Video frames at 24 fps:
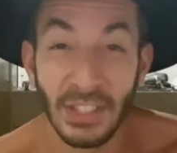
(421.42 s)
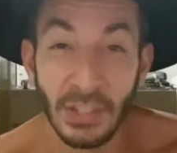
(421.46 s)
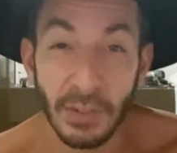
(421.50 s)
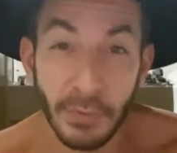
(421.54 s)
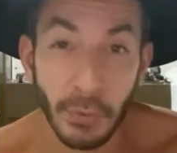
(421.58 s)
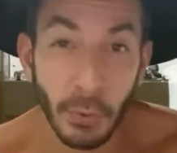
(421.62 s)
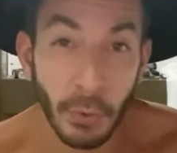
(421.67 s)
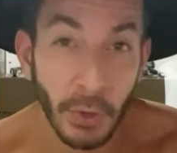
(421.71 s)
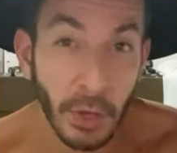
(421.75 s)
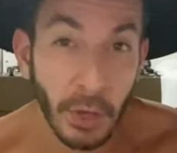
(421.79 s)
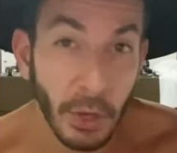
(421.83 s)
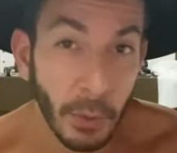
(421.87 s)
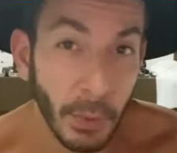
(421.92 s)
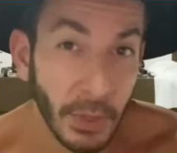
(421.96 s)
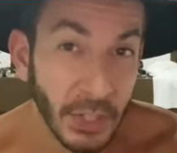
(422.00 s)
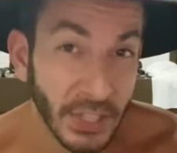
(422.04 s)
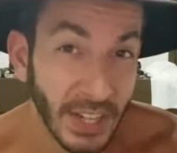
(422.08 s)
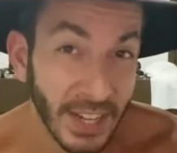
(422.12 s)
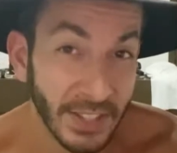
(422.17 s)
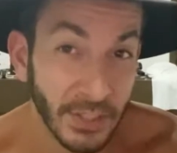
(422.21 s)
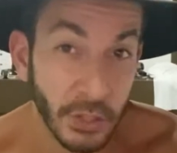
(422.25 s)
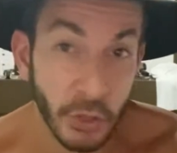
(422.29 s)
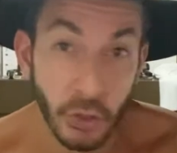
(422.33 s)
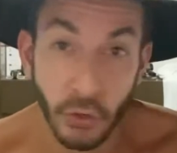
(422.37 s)
for you, which
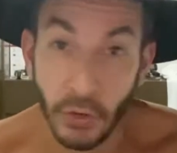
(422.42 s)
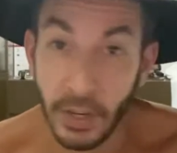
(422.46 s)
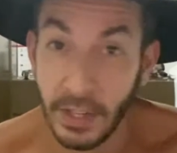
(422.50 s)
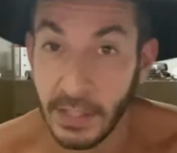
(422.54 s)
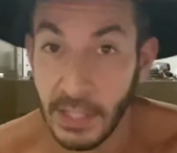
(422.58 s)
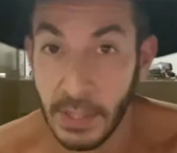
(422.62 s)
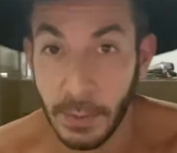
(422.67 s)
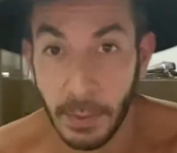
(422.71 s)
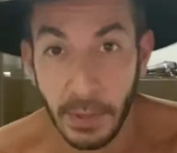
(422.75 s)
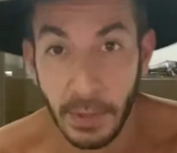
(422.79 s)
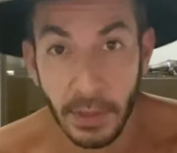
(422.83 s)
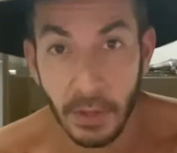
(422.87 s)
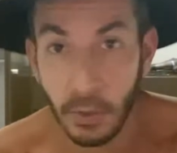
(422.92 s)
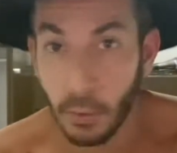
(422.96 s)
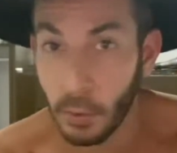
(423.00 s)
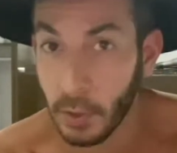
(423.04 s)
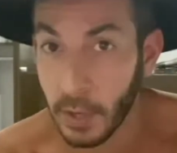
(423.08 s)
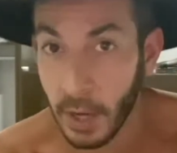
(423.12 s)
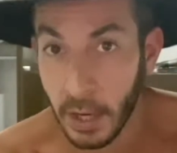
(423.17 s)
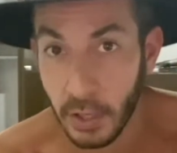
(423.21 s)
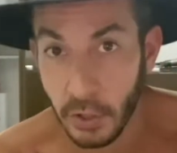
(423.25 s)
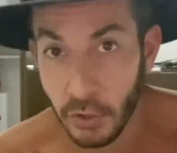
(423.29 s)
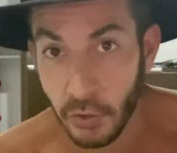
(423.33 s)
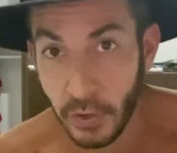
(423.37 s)
has a treaty with your
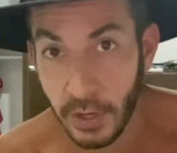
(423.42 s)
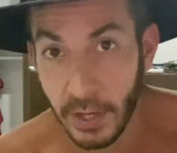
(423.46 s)
country.